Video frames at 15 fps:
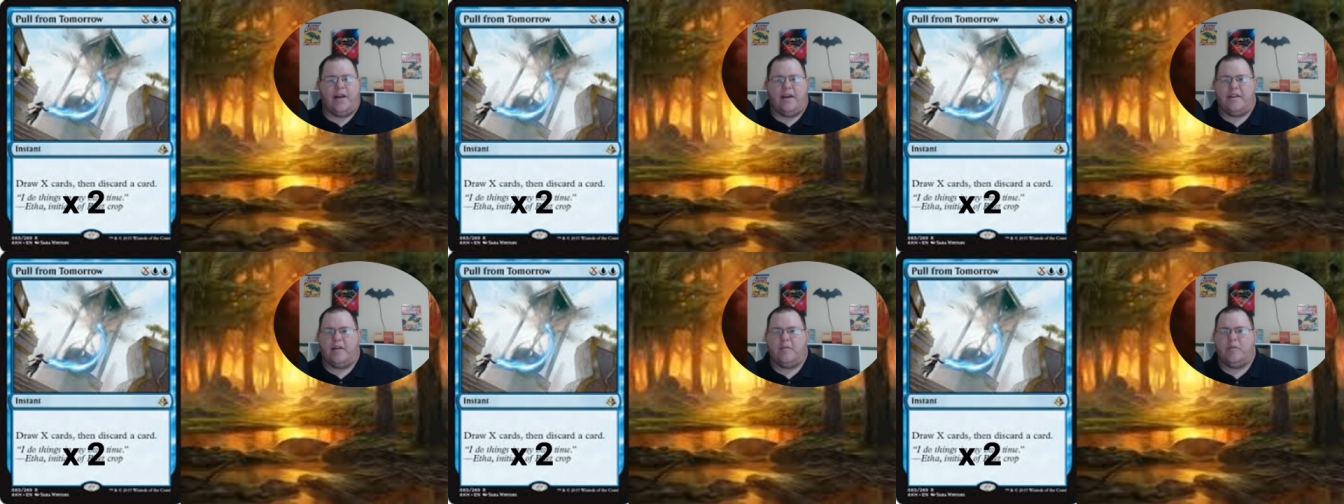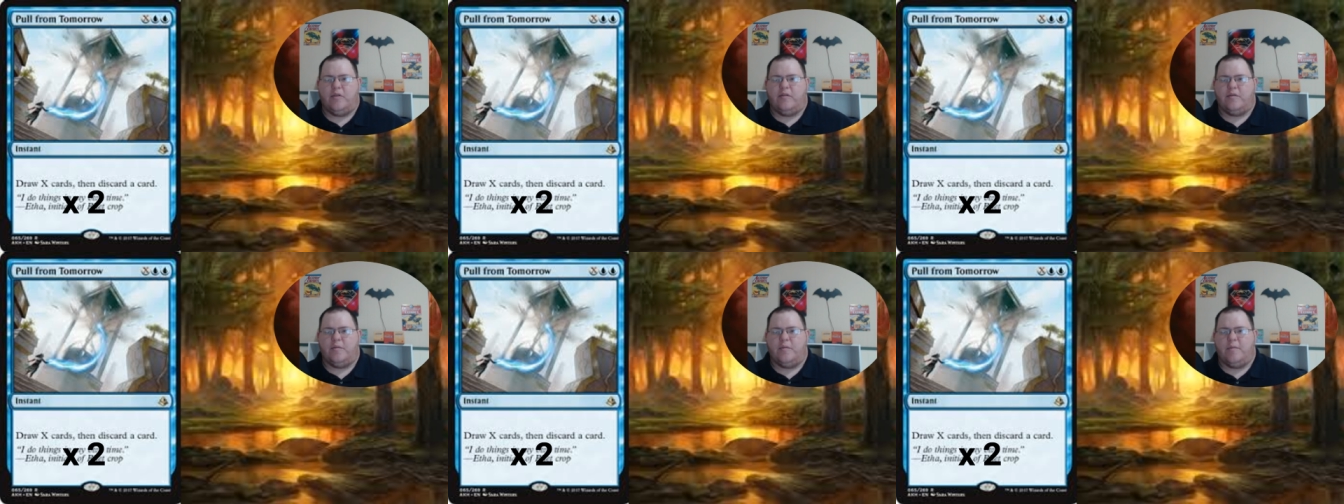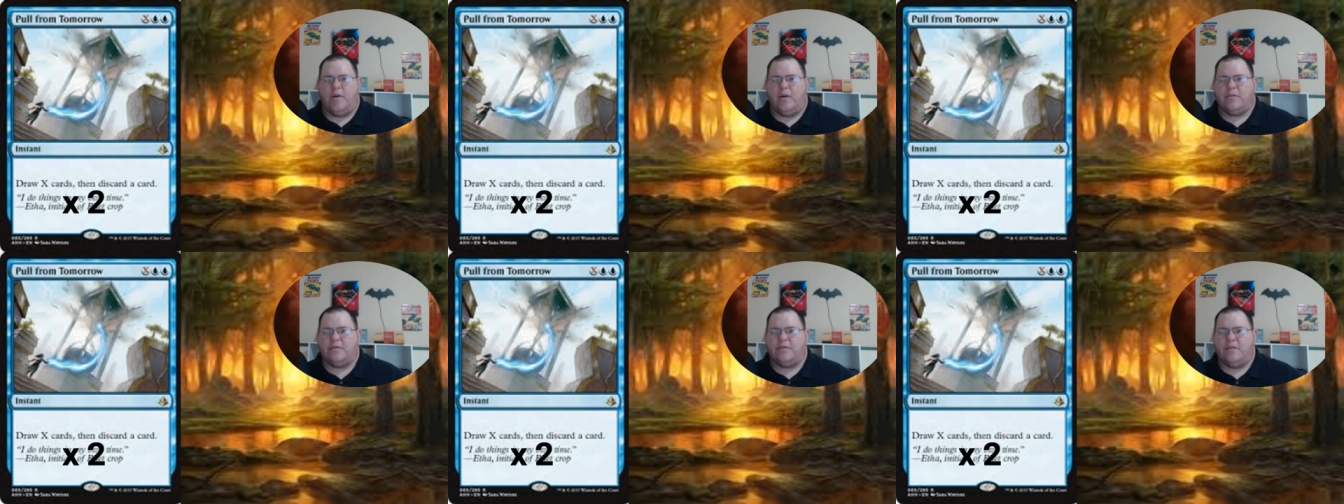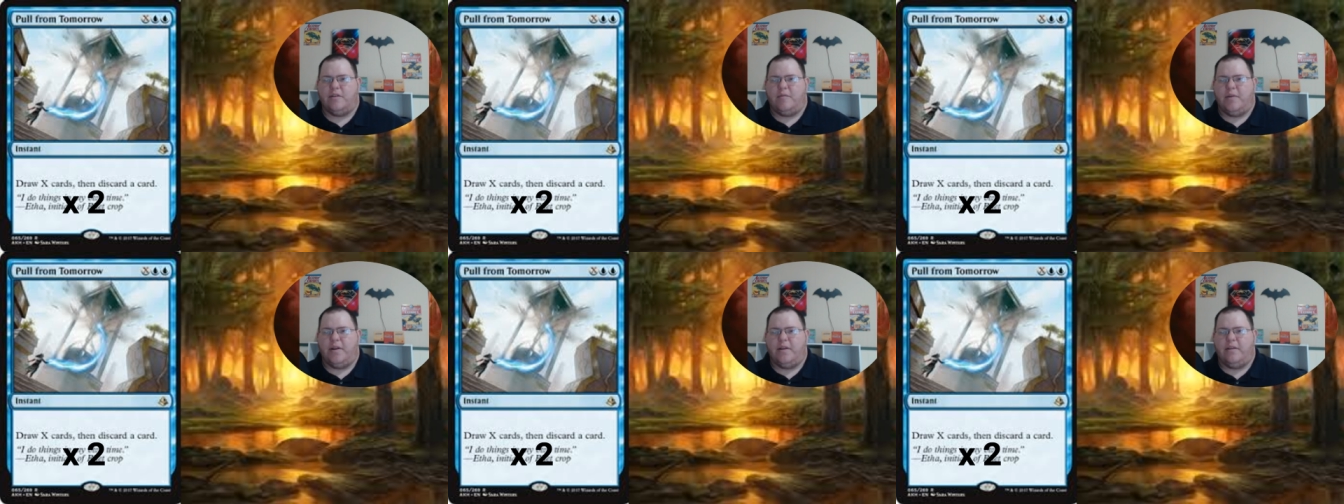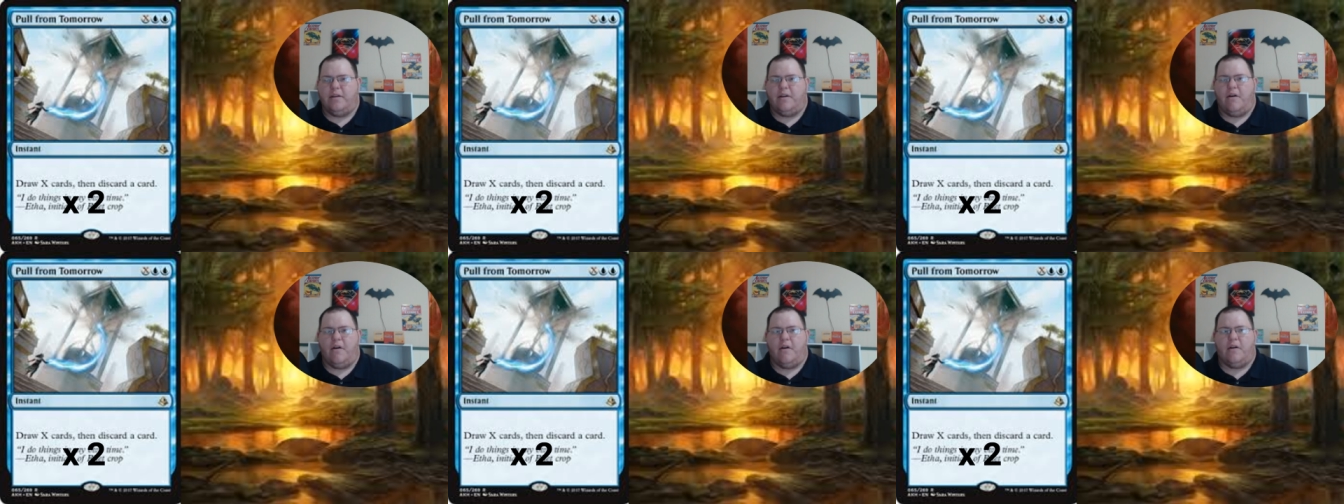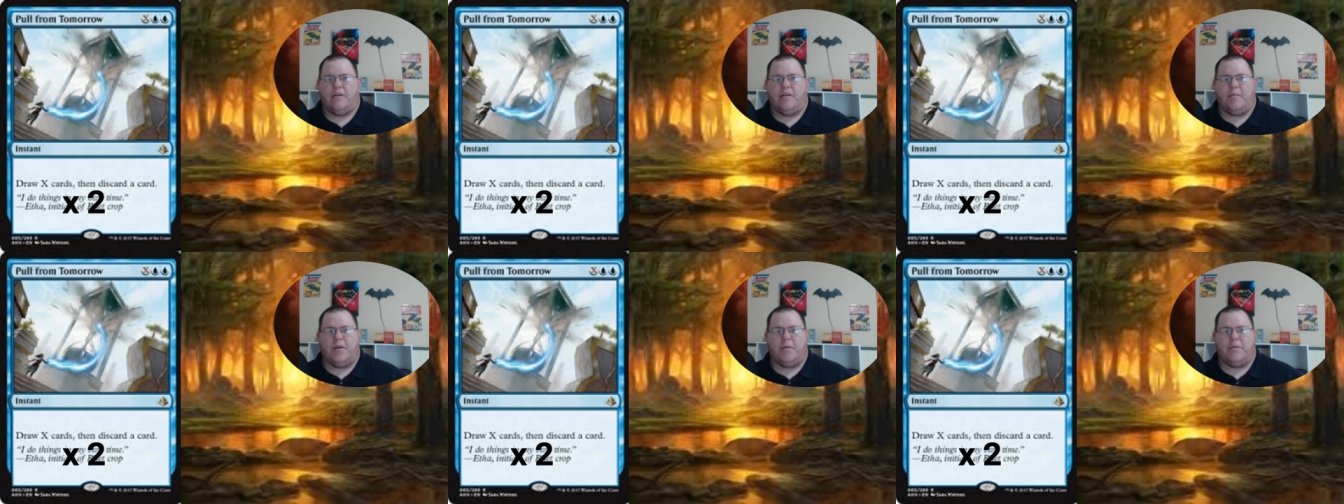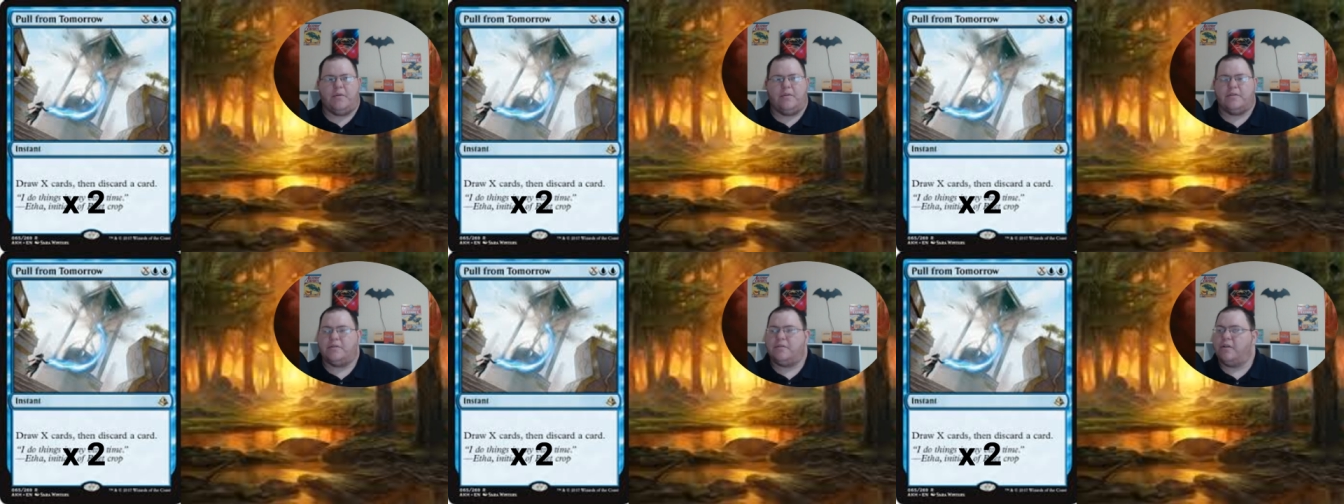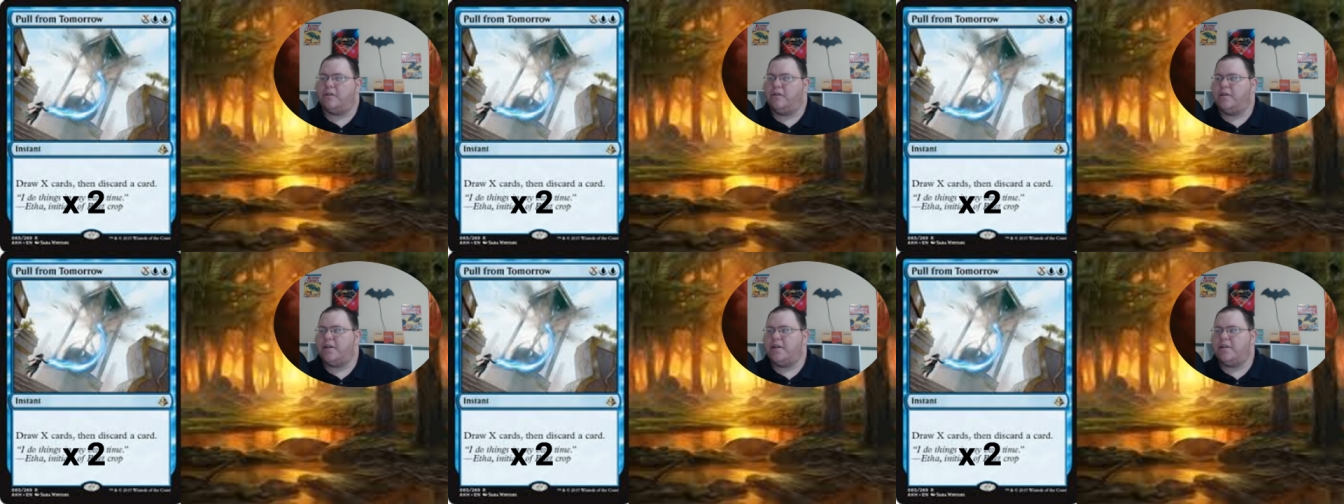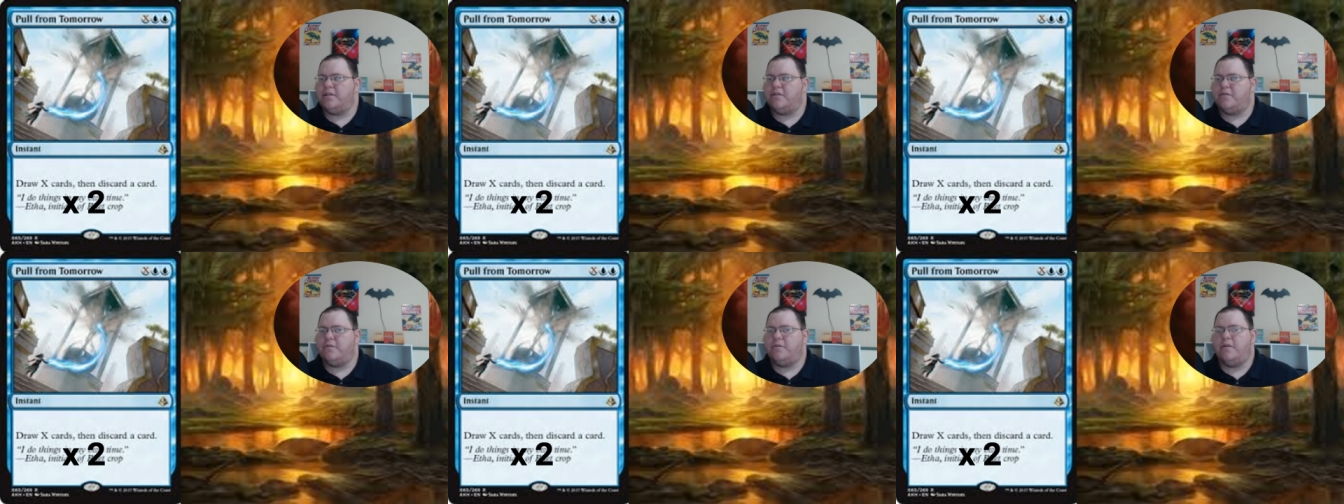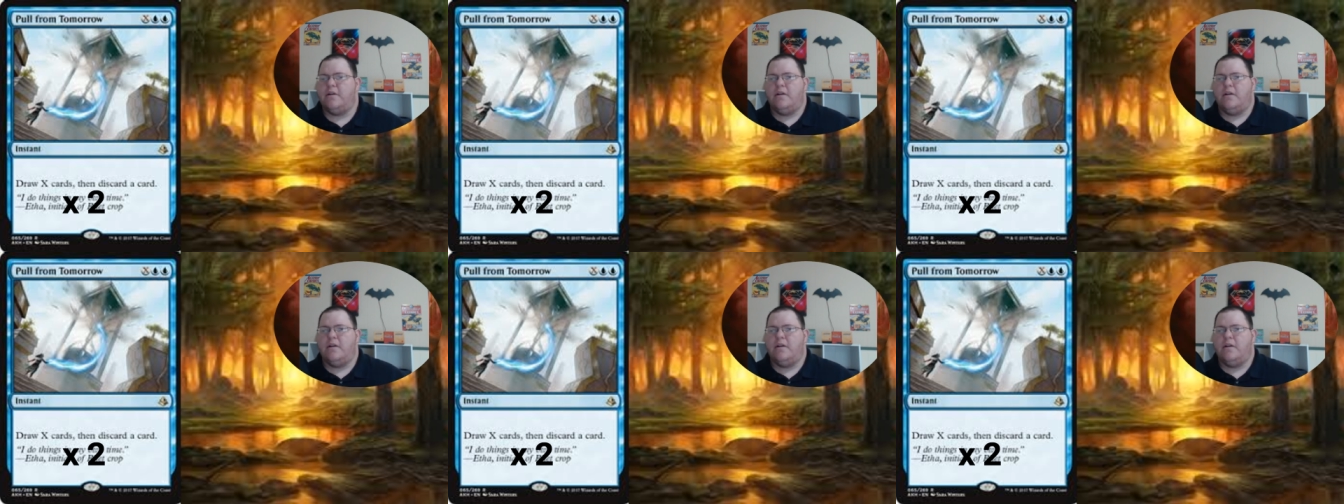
I think Pull from Tomorrow is going to be the card that people are going to start looking to.